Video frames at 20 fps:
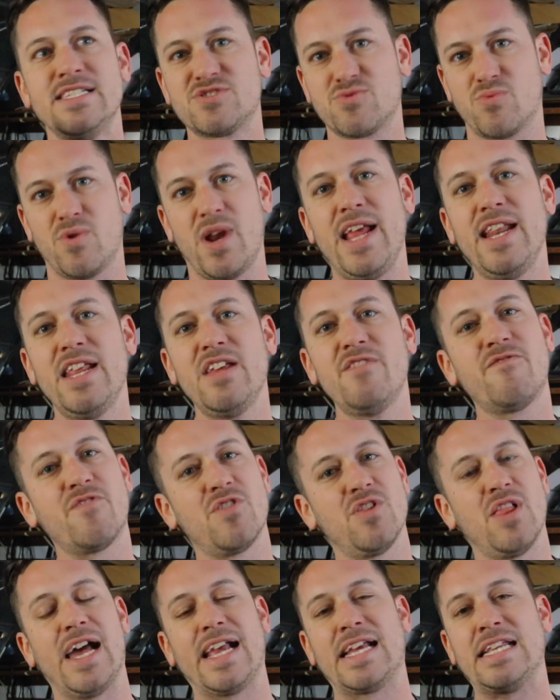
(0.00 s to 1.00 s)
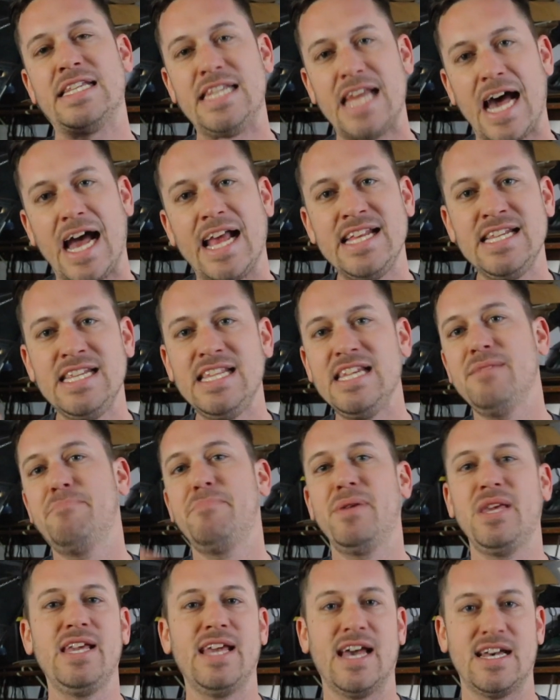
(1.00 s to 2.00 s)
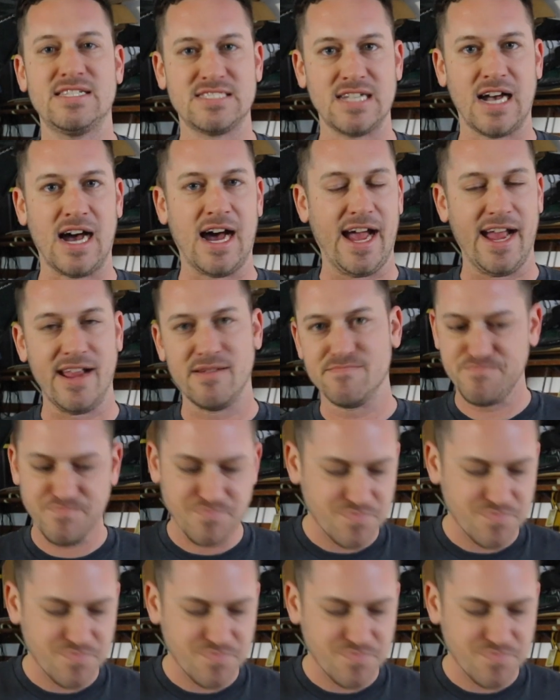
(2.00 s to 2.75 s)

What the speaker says: it's rated for like 90 PSI.